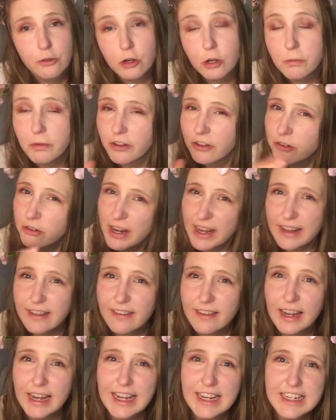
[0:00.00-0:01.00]
this story was
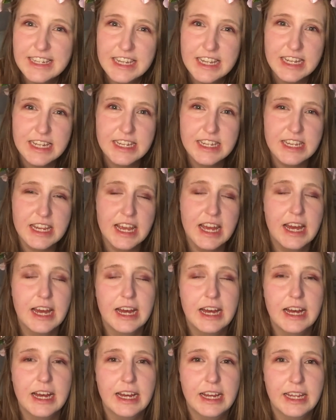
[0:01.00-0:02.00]
translated
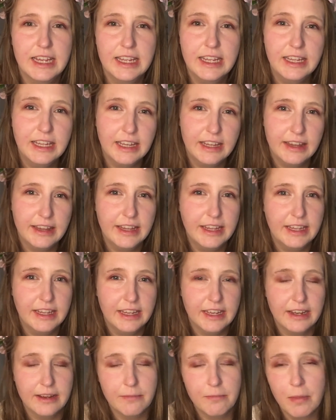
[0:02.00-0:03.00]
in
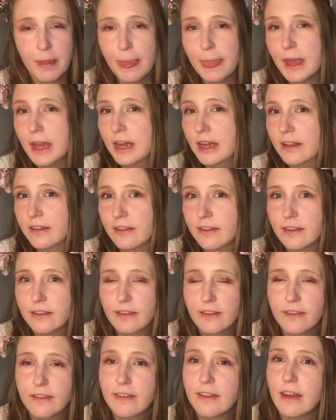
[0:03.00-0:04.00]
the
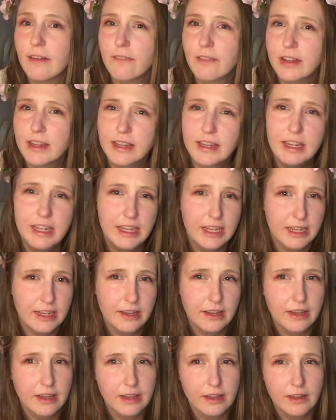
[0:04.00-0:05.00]

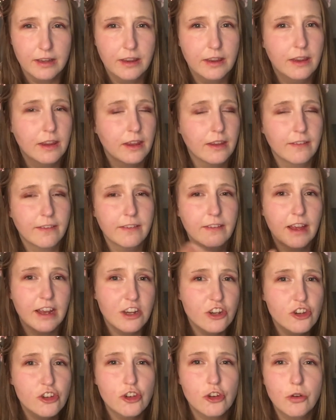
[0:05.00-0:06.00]
17th
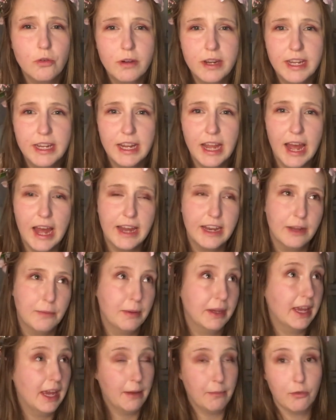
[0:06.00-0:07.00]
century, and it
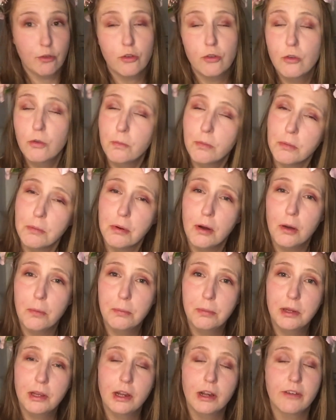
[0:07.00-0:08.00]
became super
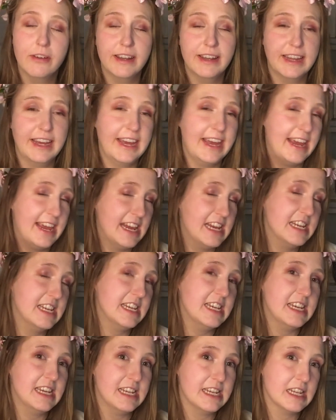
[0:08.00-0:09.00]
popular in the
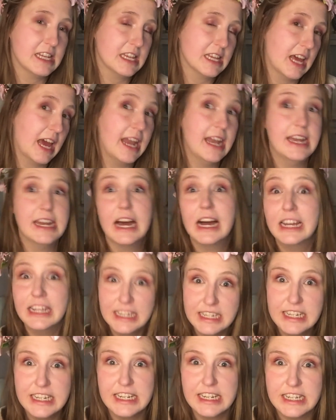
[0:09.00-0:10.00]
18th and
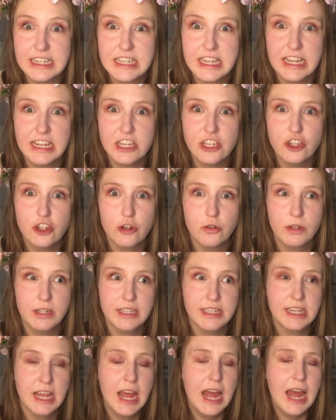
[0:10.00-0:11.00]
19th centuries,
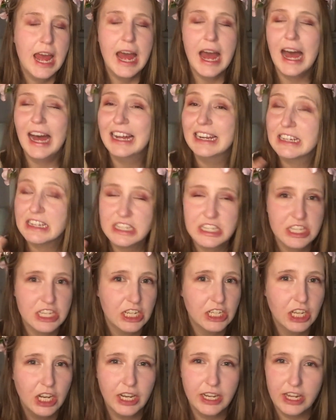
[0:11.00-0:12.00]
and
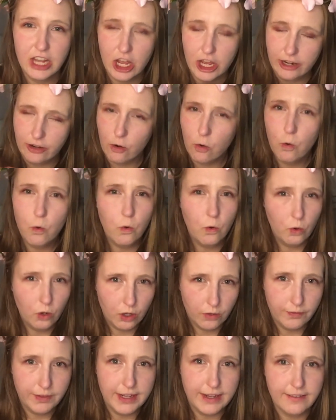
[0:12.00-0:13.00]
suddenly had all of
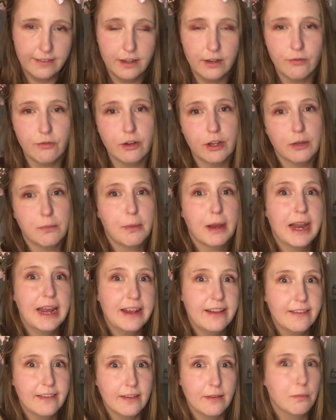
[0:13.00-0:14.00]
these different
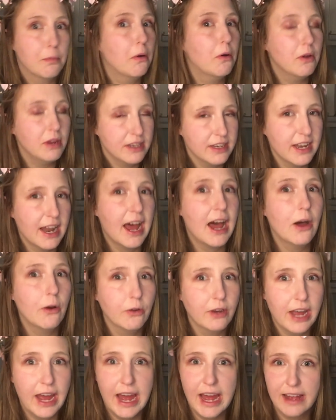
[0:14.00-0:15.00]
places pointed out
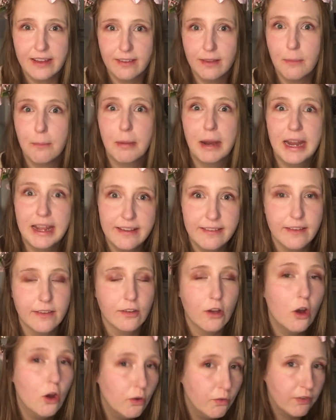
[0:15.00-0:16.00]
as places
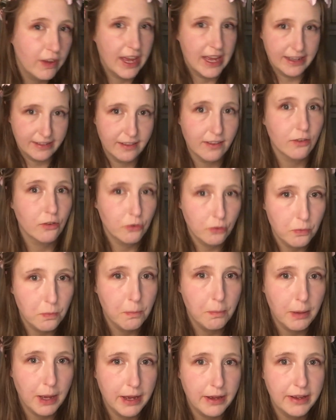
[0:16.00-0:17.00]
of ättestupa.